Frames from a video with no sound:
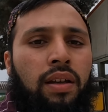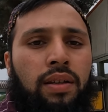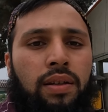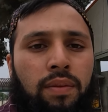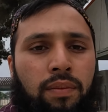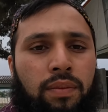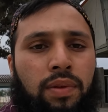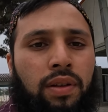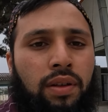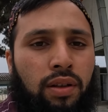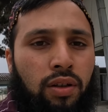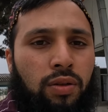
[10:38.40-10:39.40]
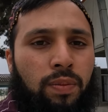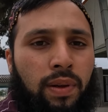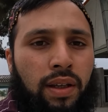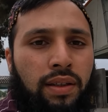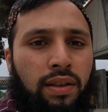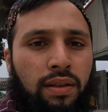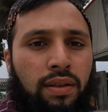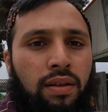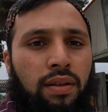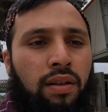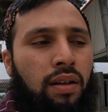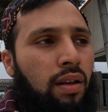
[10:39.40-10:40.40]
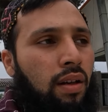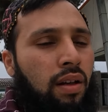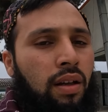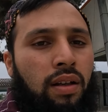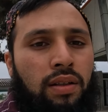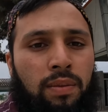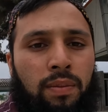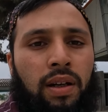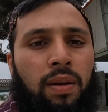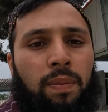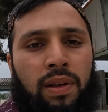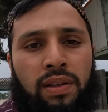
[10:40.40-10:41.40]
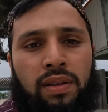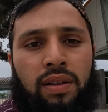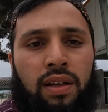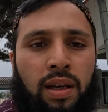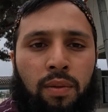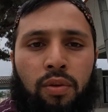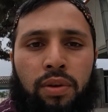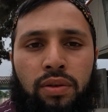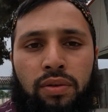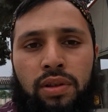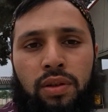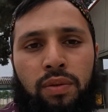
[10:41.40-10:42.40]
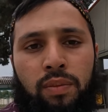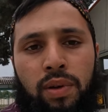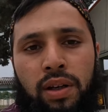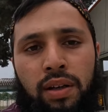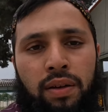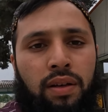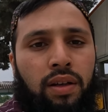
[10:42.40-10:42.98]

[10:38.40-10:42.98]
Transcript: some good places and some other places that I'm going to see with my